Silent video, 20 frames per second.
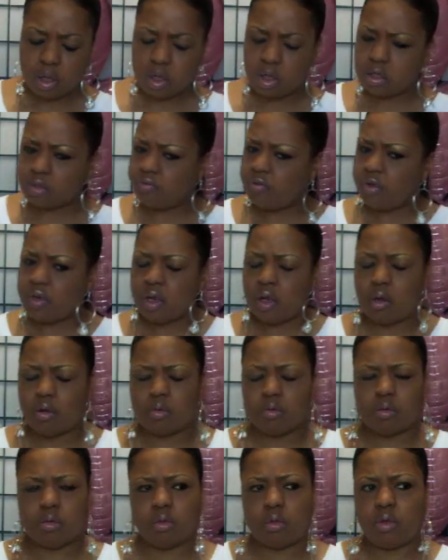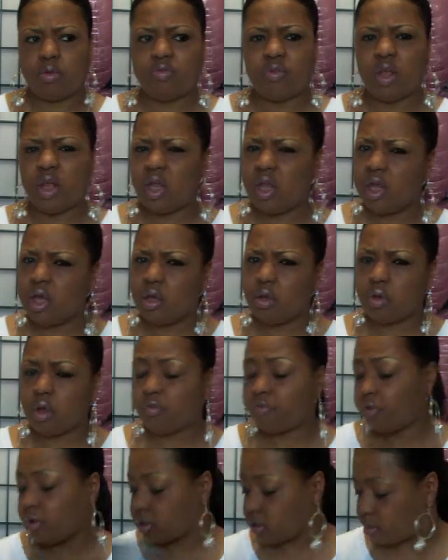Cause if it don't, if they heel, uh,
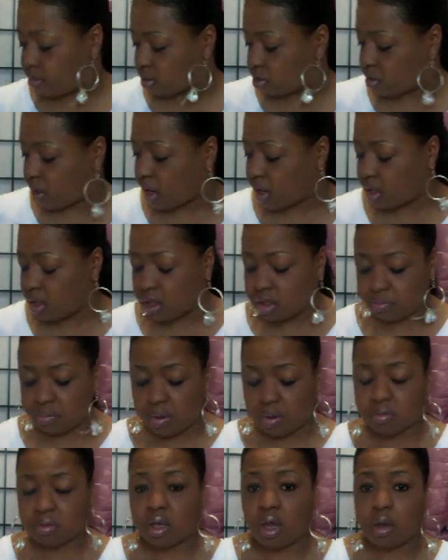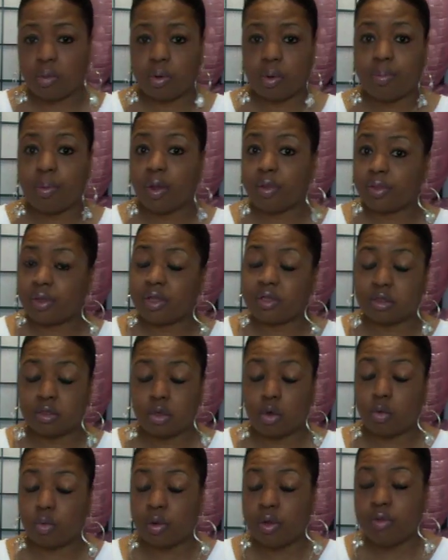first I'm gonna try it in these pumps I already bought. this,
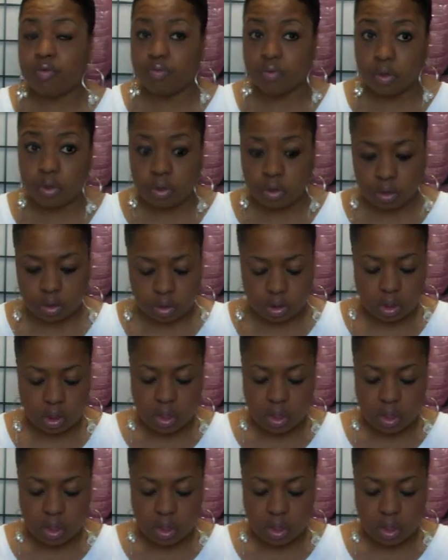no refunds.